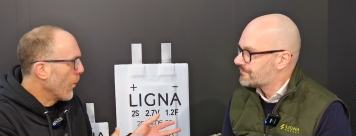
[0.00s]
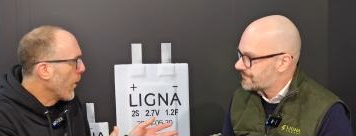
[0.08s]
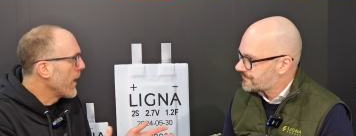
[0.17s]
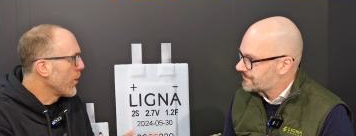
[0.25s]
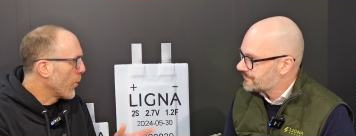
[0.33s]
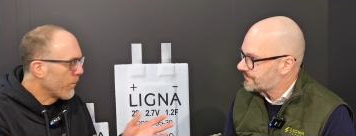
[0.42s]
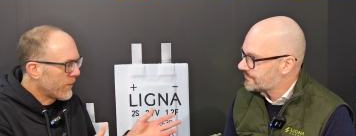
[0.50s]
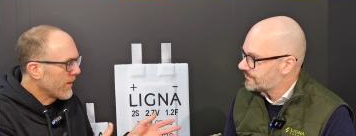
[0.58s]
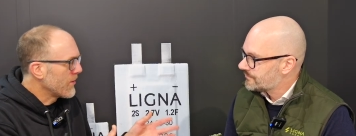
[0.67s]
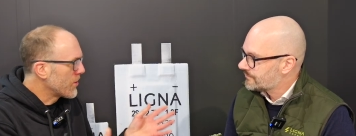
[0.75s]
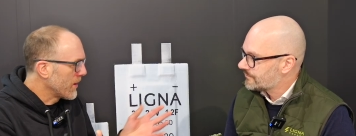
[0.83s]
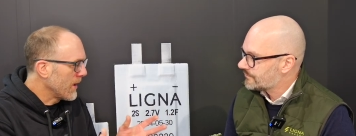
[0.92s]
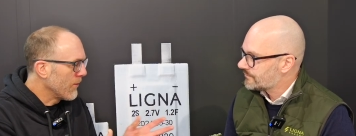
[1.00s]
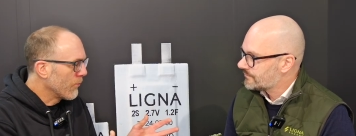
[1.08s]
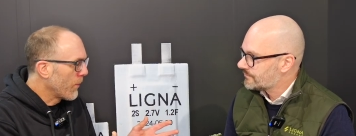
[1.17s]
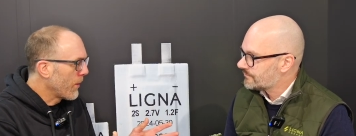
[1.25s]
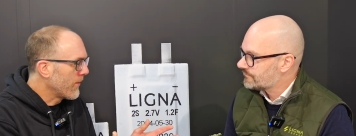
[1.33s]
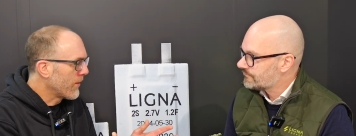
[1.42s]
Speaker 1: where you're potentially
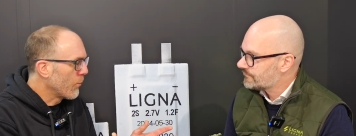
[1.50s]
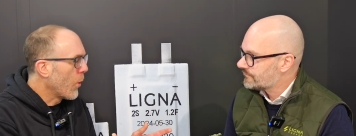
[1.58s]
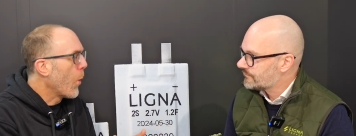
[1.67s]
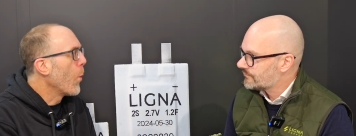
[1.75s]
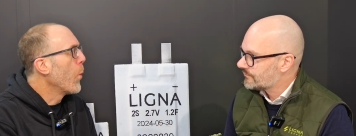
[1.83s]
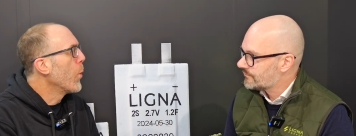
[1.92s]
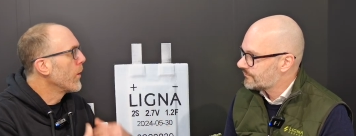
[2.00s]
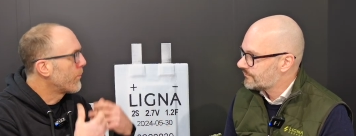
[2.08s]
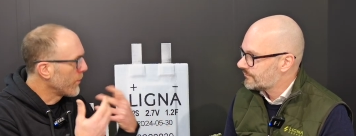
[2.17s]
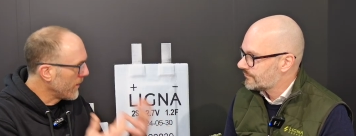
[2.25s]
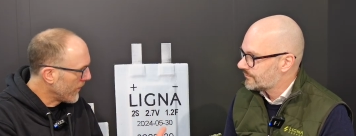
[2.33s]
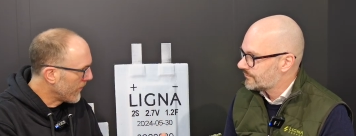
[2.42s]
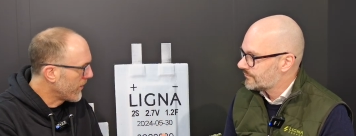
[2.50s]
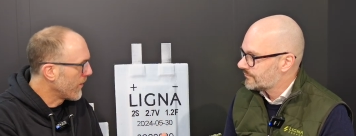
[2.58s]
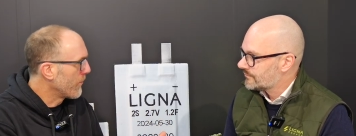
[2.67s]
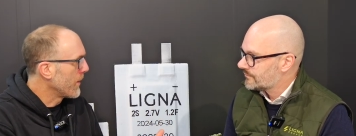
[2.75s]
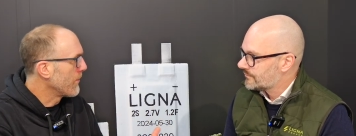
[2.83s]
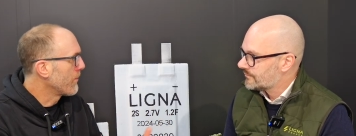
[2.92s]
replacing what would previously
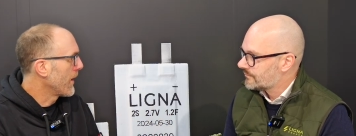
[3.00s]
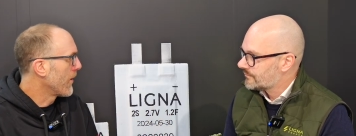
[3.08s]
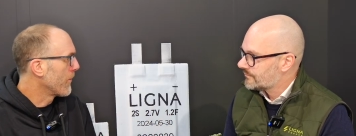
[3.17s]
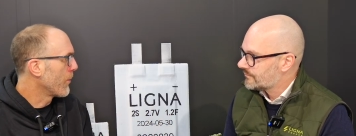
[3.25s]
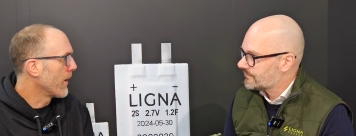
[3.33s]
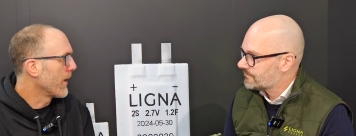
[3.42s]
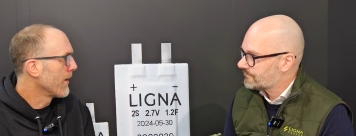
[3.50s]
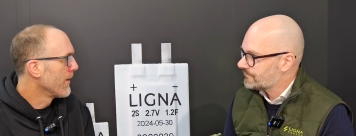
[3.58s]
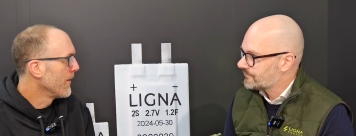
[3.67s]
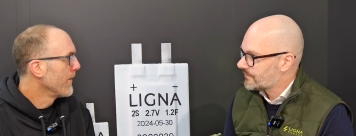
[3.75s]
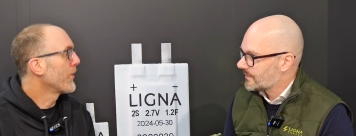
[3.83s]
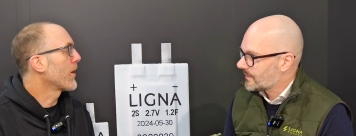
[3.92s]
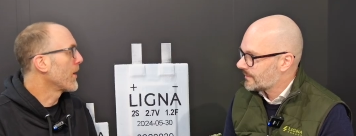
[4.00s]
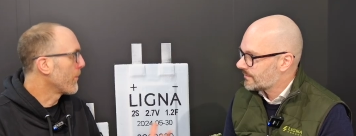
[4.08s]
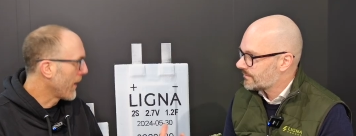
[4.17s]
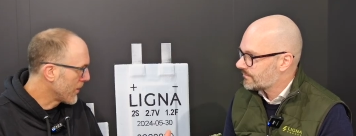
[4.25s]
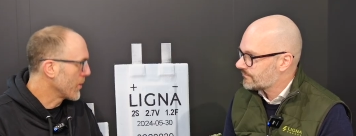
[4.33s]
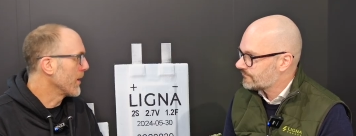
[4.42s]
have been powered by the kind of
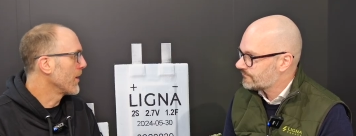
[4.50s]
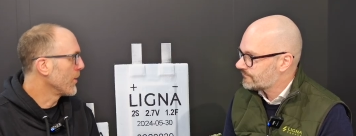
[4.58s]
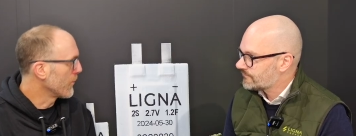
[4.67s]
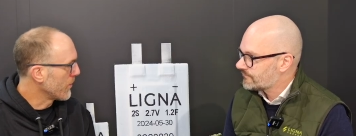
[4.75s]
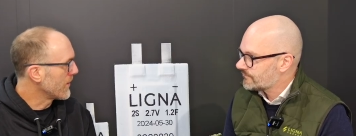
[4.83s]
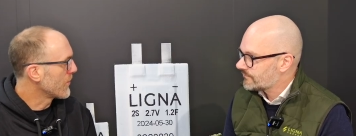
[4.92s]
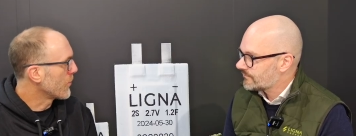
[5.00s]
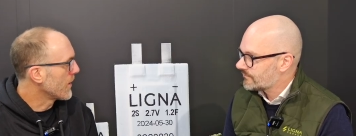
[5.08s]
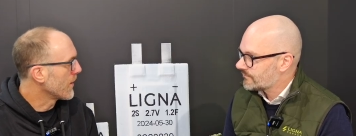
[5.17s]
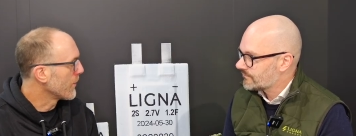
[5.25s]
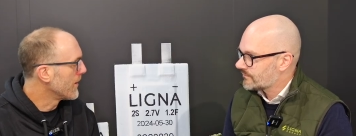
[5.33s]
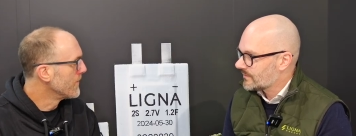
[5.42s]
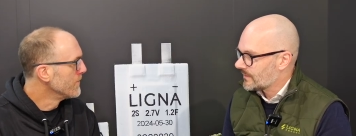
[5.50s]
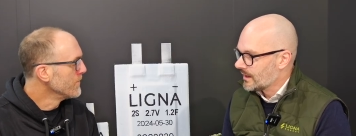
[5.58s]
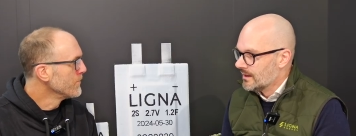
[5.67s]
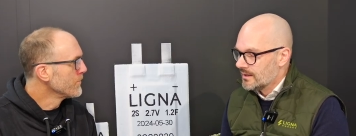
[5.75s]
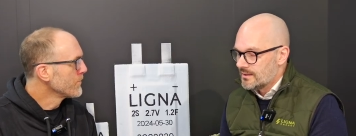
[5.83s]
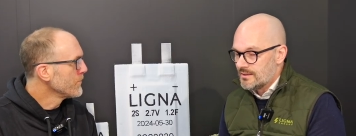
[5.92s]
battery that you've been talking about?
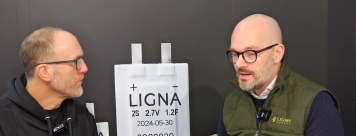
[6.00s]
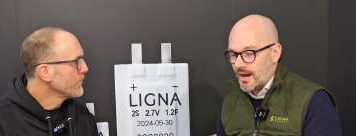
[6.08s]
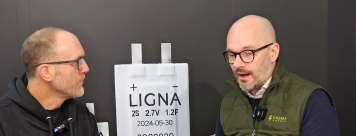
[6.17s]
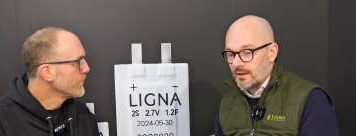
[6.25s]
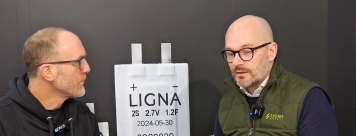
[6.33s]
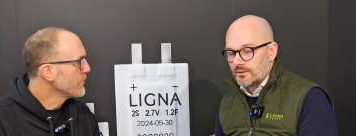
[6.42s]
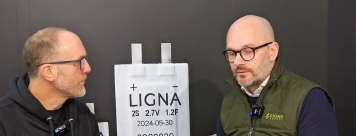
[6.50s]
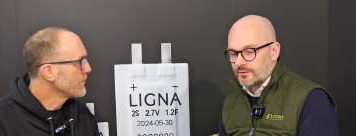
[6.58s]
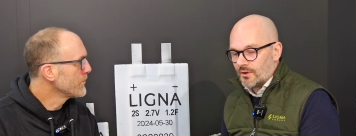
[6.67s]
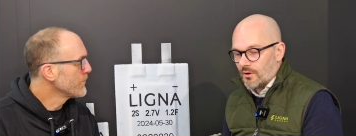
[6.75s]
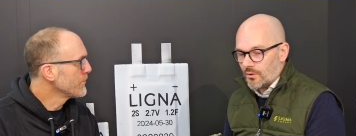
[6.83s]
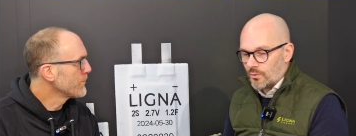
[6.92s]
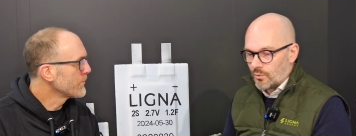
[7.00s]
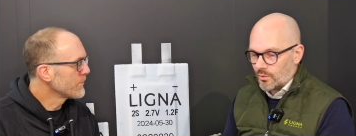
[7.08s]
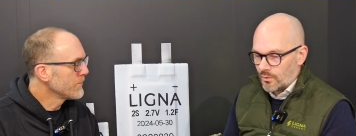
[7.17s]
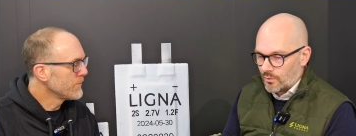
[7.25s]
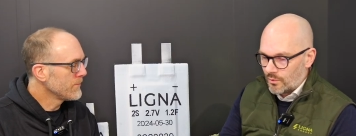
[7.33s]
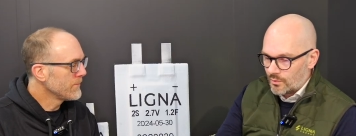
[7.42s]
Speaker 2: Yeah. So
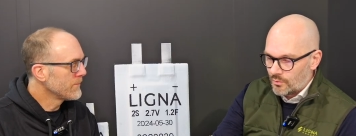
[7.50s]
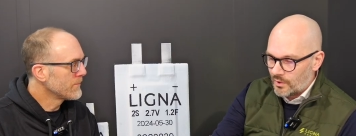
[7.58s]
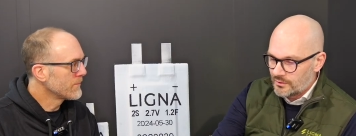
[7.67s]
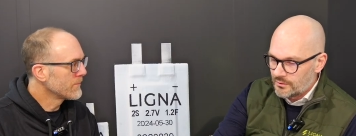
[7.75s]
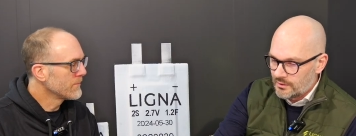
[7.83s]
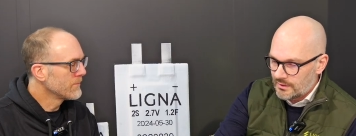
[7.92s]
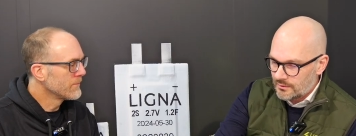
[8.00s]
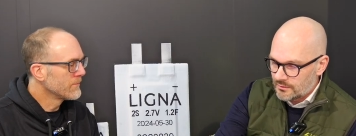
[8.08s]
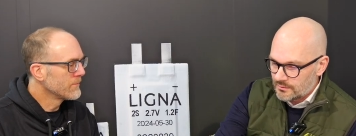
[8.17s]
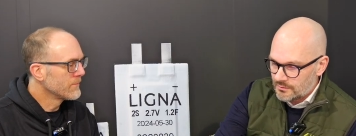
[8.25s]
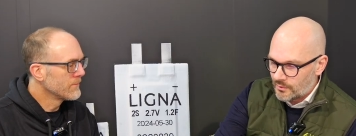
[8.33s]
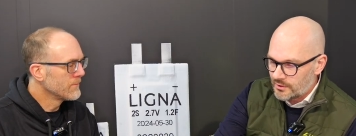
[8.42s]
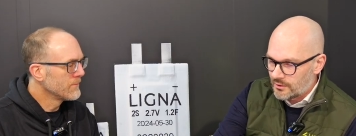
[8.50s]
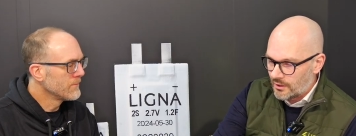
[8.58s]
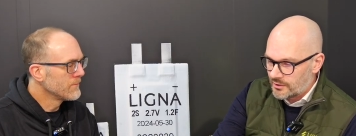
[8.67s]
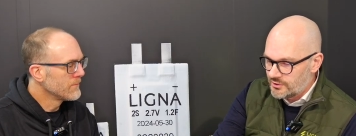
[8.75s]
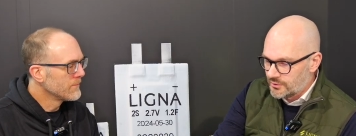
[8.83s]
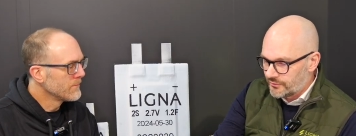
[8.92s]
when you're going
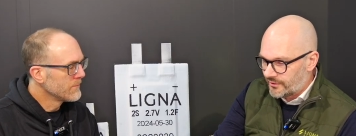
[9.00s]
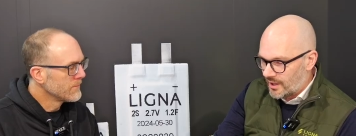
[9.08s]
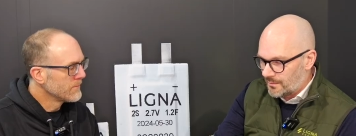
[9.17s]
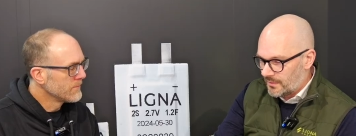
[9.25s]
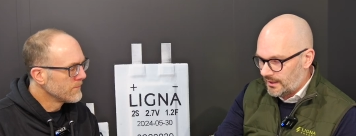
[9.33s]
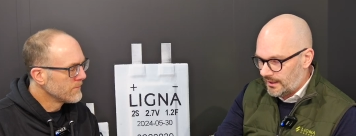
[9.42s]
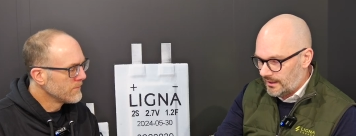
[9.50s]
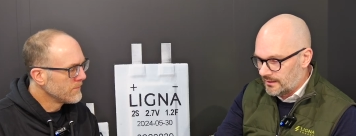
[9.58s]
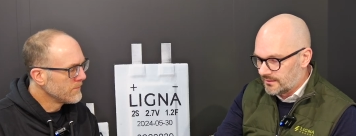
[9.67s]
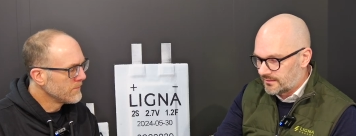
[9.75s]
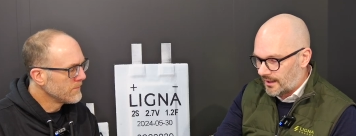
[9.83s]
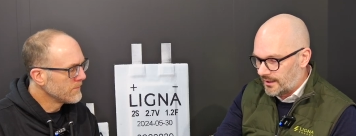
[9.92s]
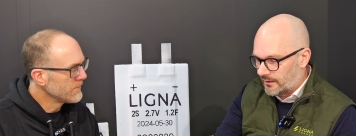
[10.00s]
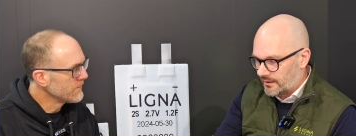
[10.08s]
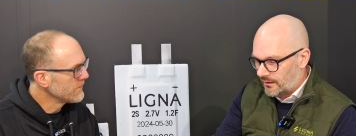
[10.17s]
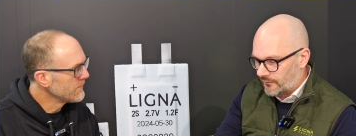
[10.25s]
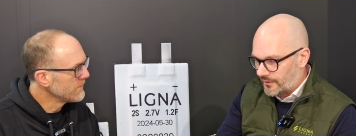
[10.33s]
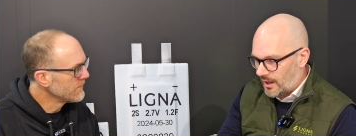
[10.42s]
to use them inside
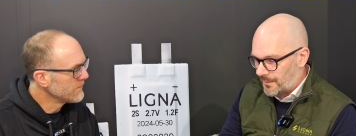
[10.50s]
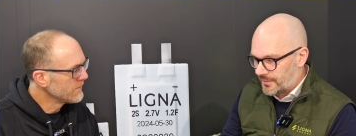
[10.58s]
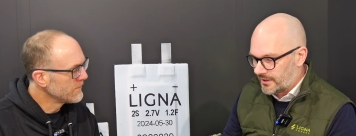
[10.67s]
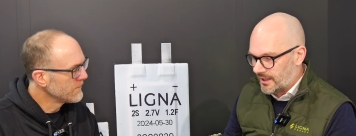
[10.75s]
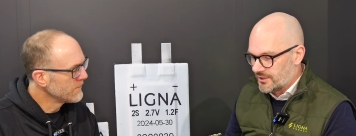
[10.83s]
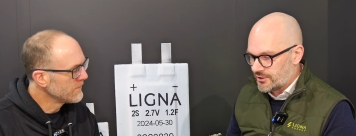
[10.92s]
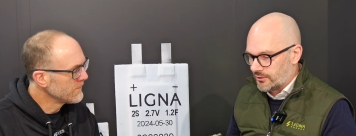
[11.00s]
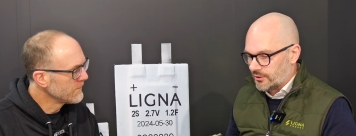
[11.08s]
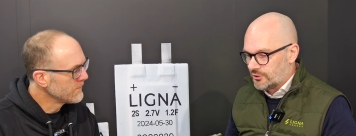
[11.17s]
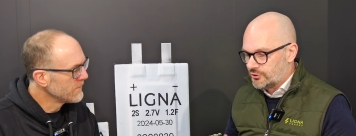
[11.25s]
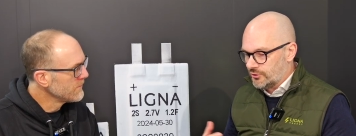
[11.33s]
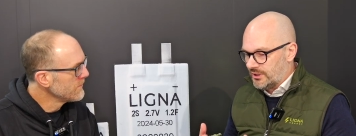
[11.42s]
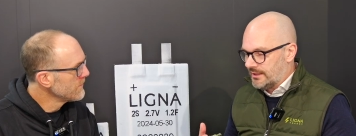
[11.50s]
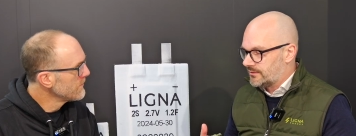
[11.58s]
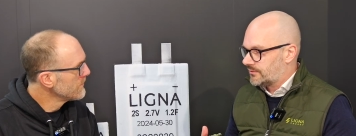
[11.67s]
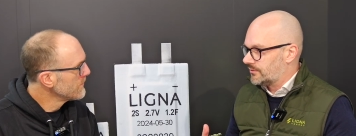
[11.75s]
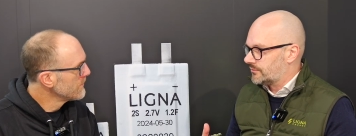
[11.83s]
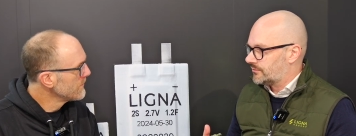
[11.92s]
of an application, you need to